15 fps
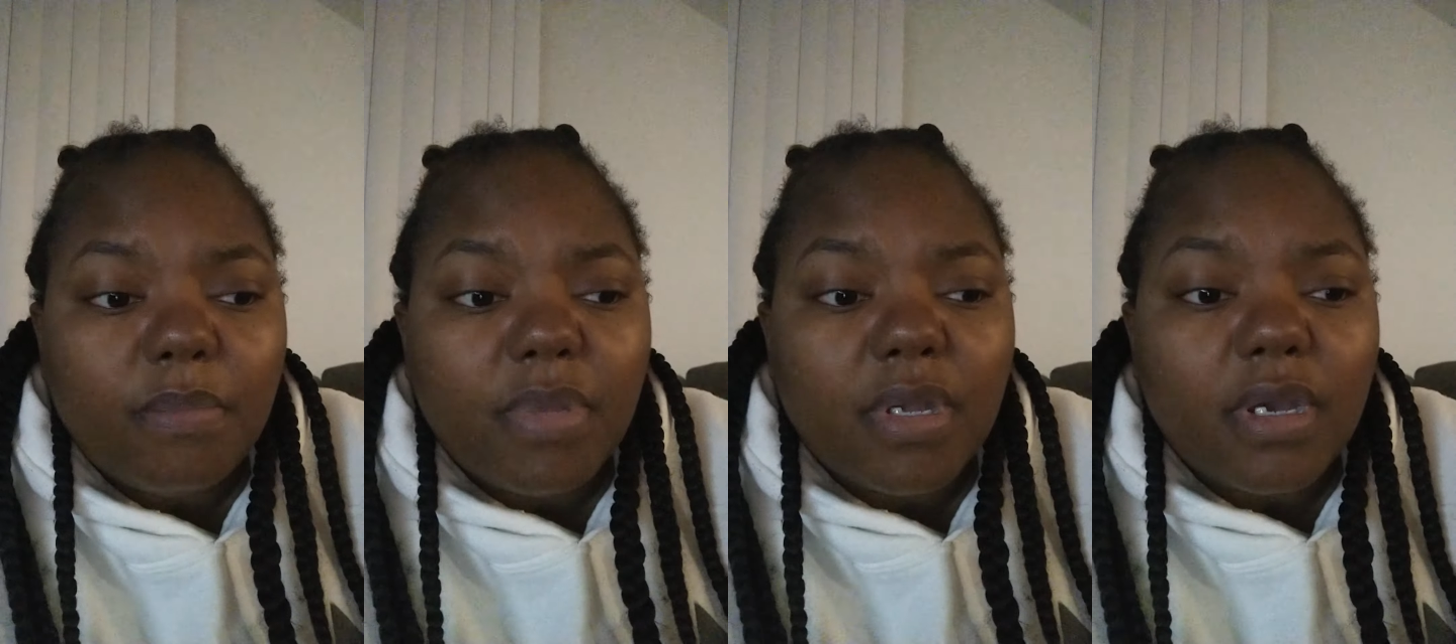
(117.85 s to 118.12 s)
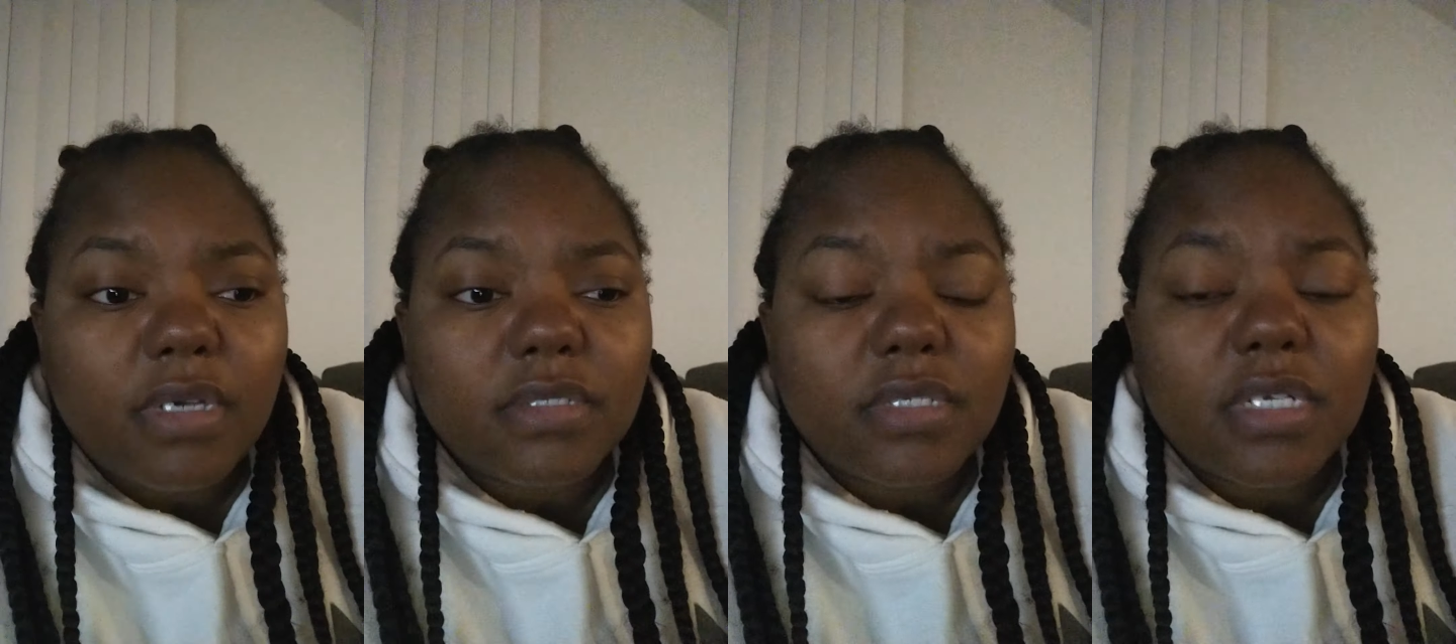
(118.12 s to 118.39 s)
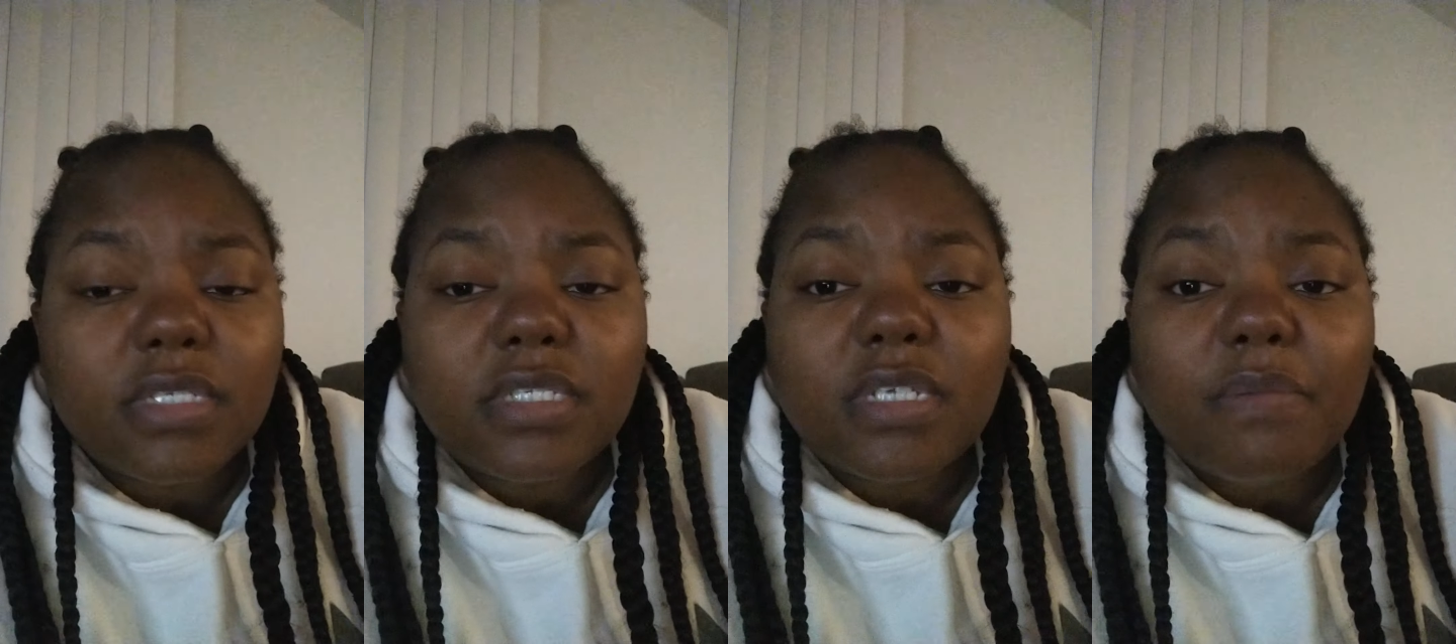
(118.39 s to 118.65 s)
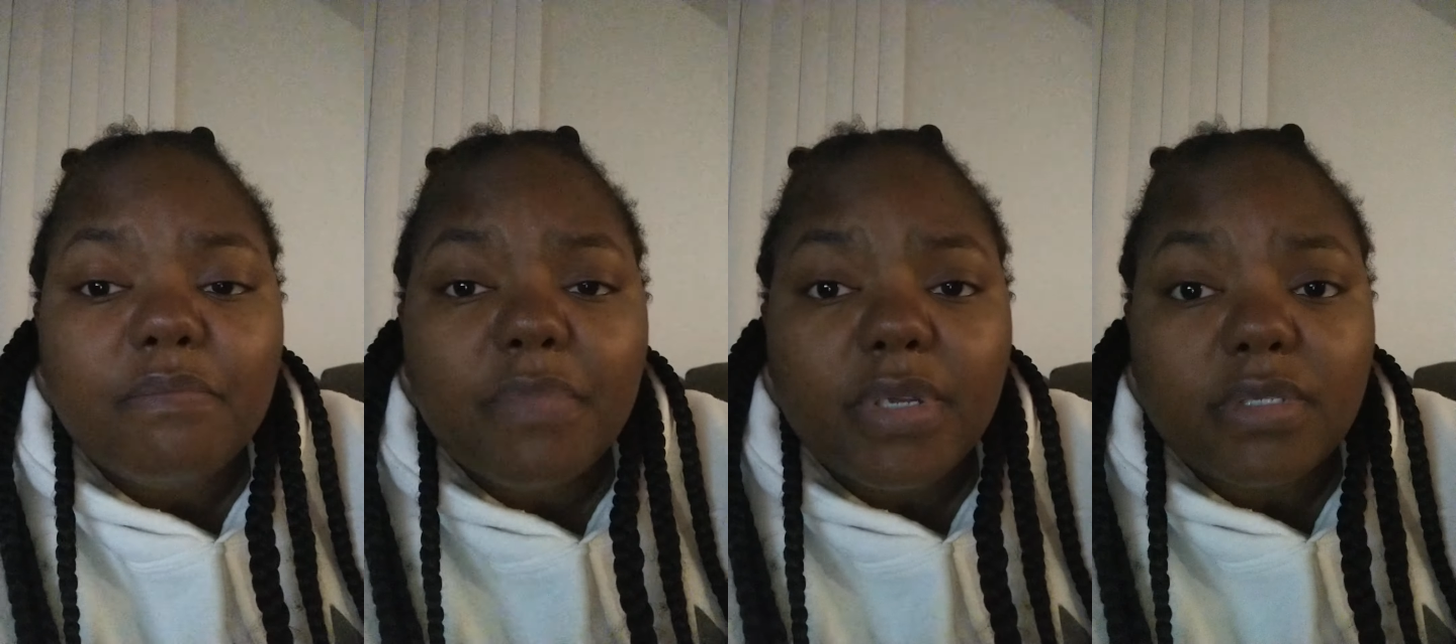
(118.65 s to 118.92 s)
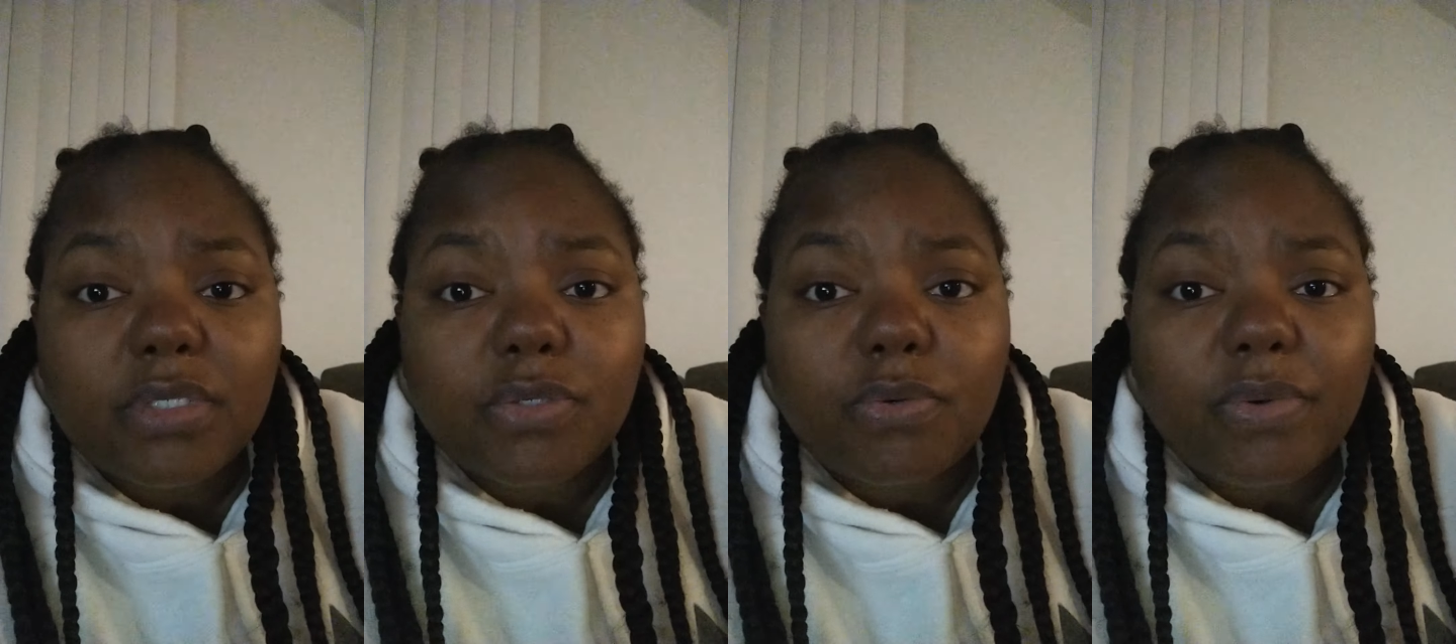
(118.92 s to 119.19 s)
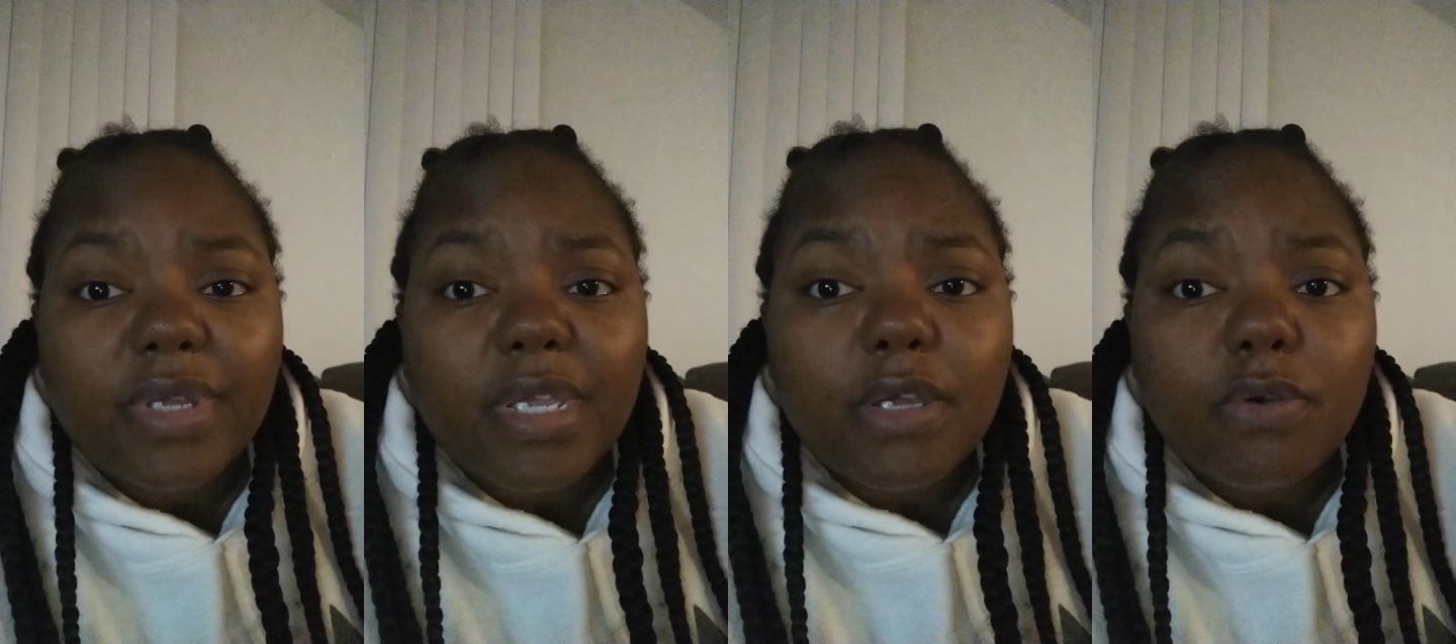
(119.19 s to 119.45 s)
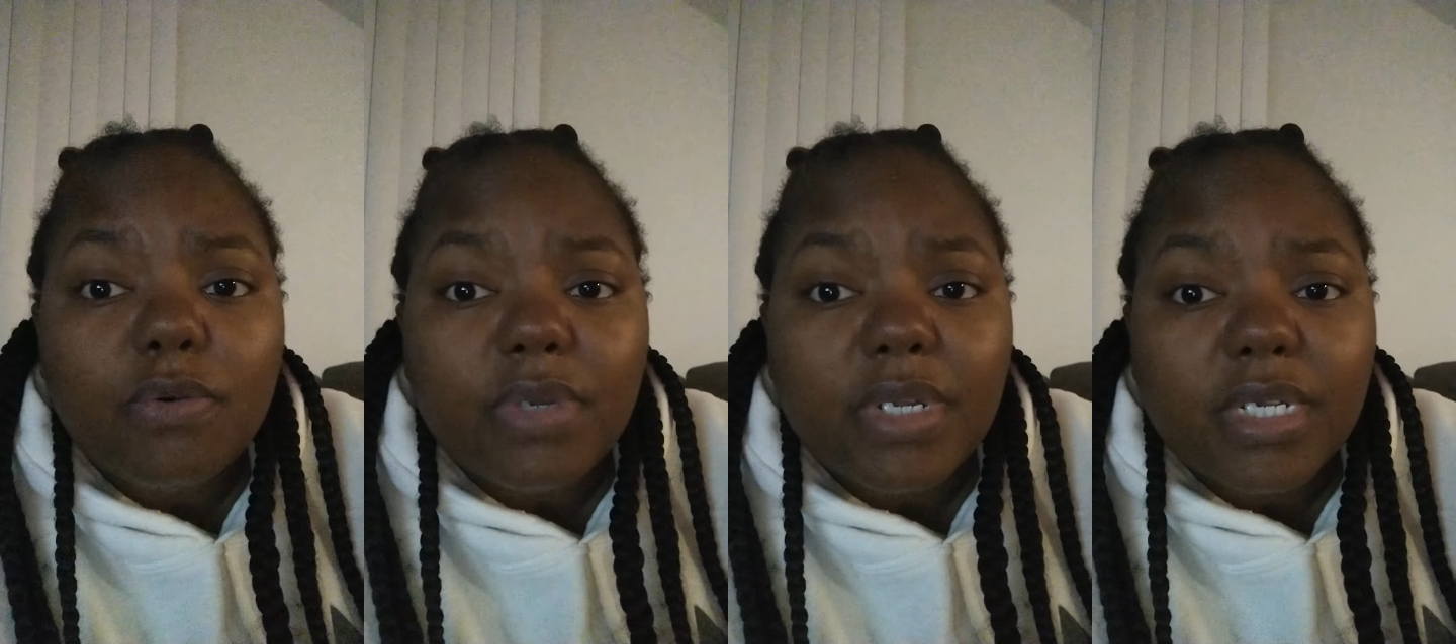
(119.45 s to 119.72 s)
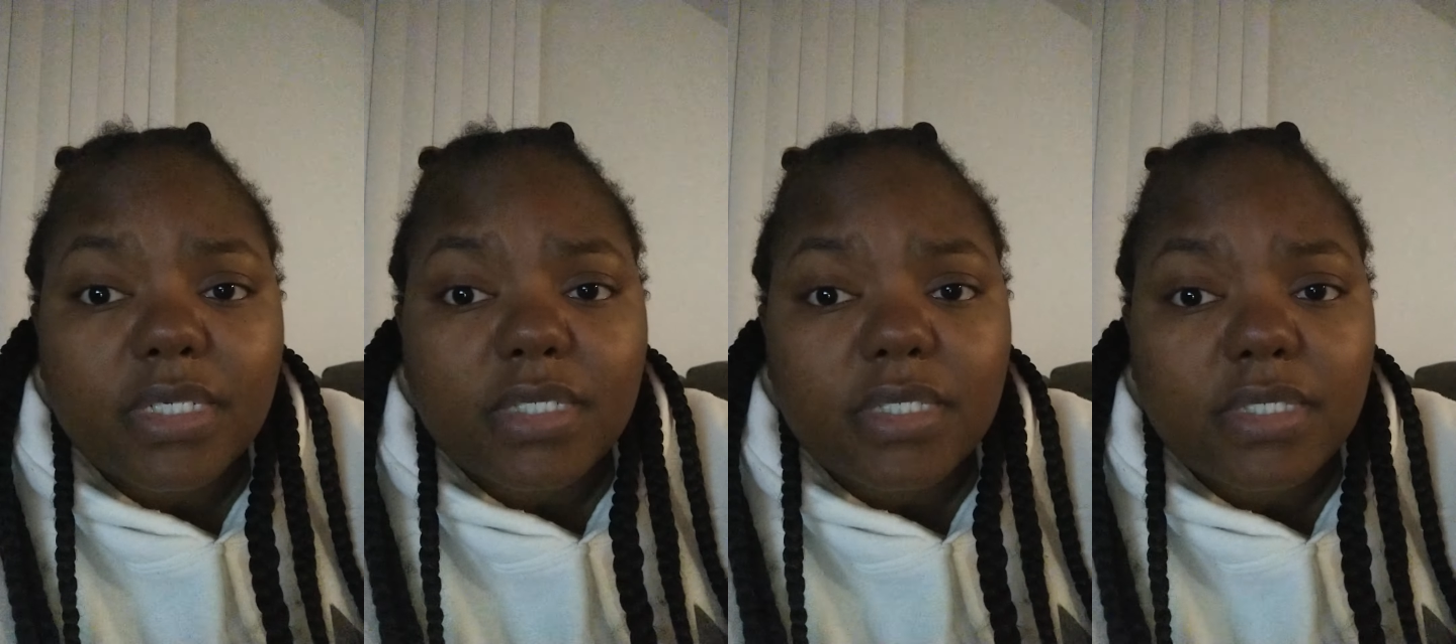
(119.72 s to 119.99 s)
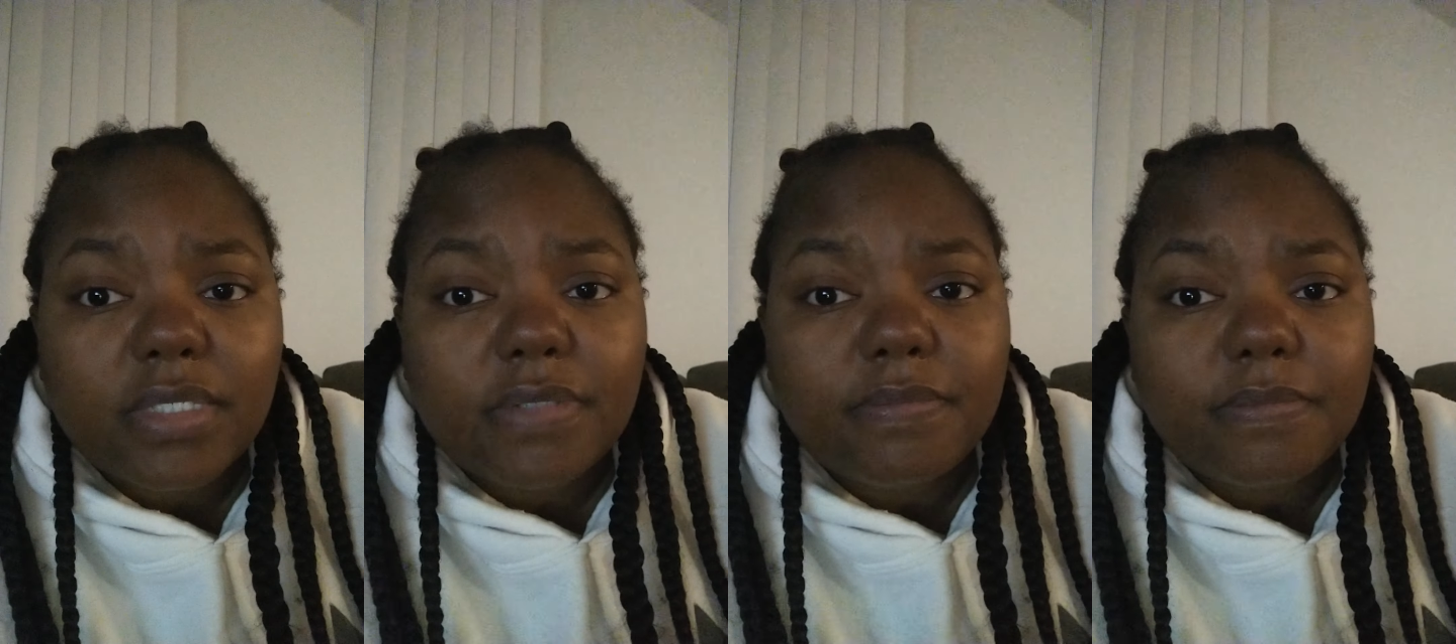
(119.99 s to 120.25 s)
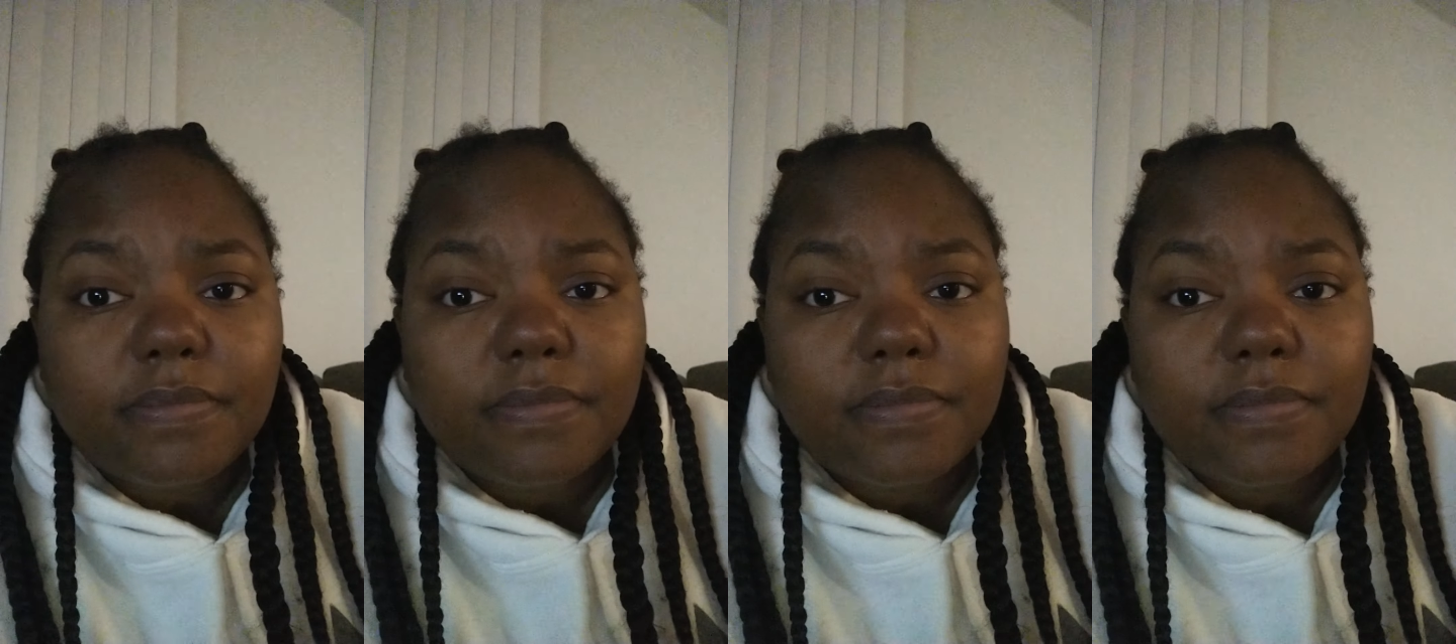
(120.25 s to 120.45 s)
because it's a mental illness.